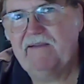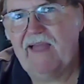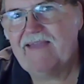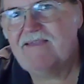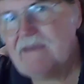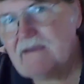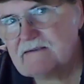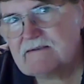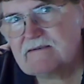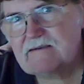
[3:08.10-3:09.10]
like
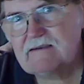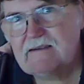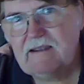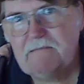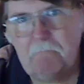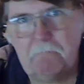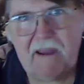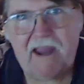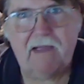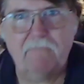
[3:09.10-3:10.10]
this. And
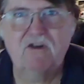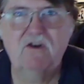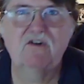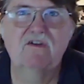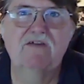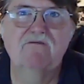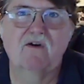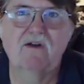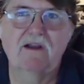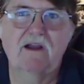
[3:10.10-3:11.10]
bam, you
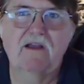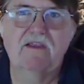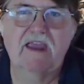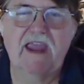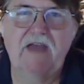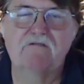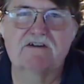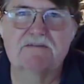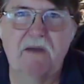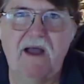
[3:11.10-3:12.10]
deliver the canned
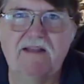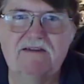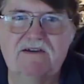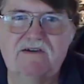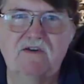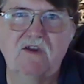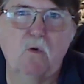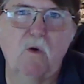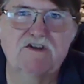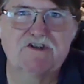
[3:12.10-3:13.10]
response to the
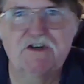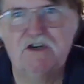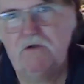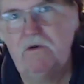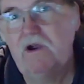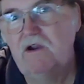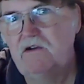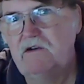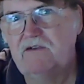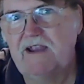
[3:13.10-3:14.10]
question you
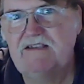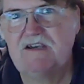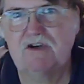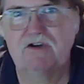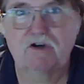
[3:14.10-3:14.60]
transitioned